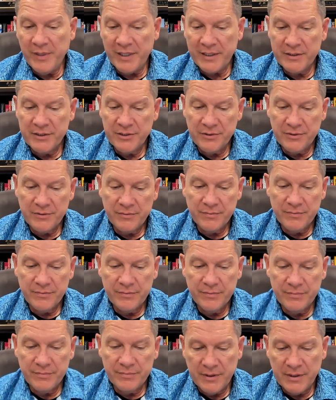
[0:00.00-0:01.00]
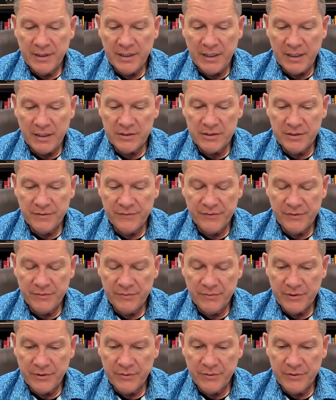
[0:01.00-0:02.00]
back to your analogy of the
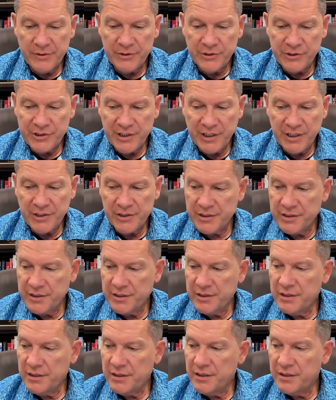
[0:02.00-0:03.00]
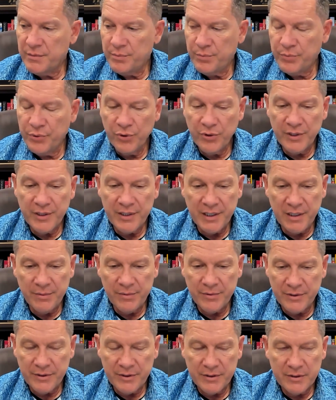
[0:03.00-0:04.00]
recruiting station in a poor
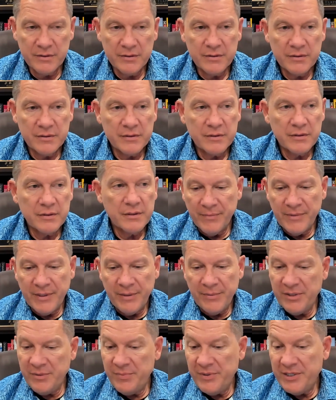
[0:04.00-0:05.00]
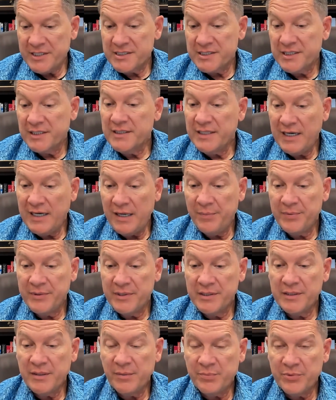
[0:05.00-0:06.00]
neighborhood? Might be the best thing to happen
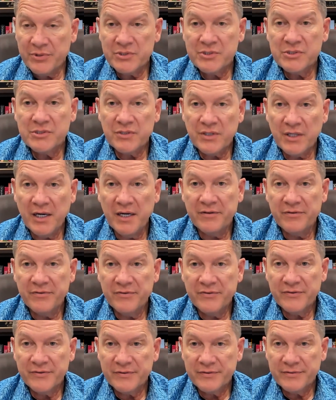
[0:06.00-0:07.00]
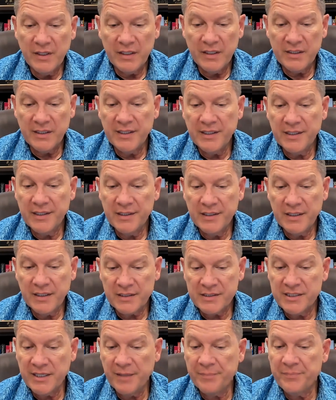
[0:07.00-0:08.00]
in that person's life, that they
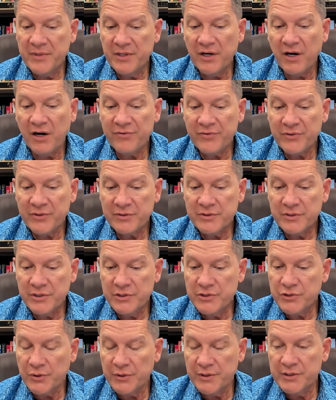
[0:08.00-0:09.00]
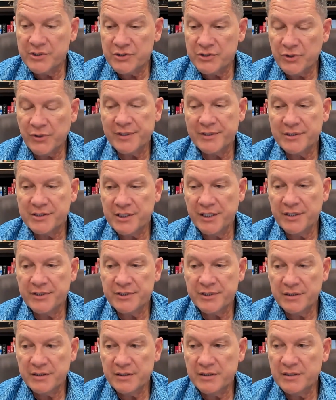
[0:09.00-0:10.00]
accept the offer to join this
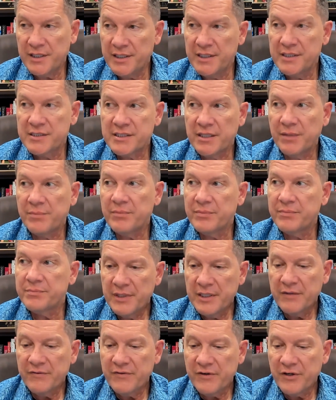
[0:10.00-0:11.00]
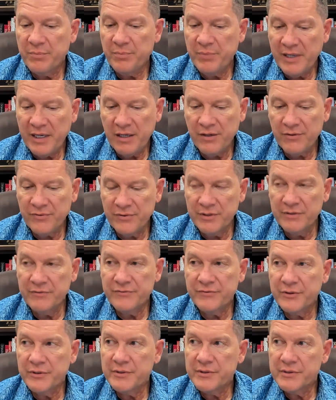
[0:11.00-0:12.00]
organization that ends up being a very powerful
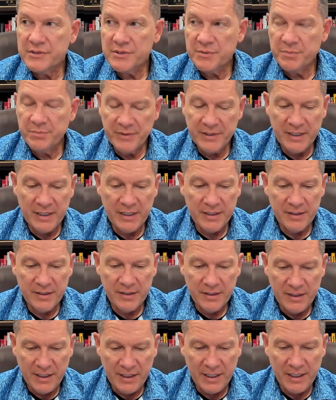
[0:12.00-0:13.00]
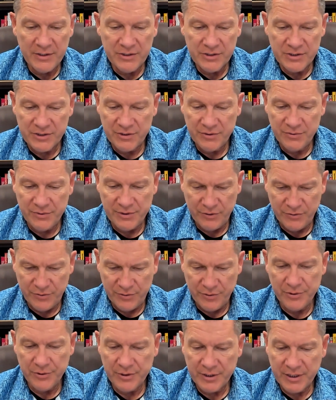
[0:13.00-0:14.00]
influence. But how does the
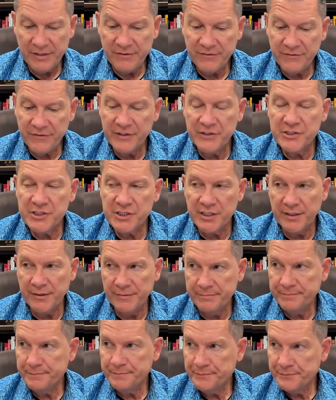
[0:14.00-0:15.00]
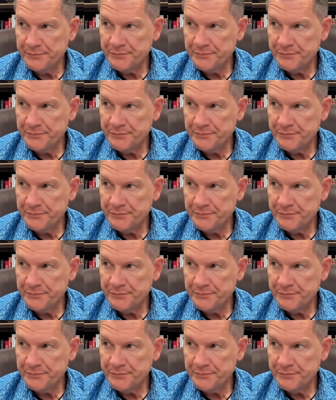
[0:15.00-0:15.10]
recruiter convince them?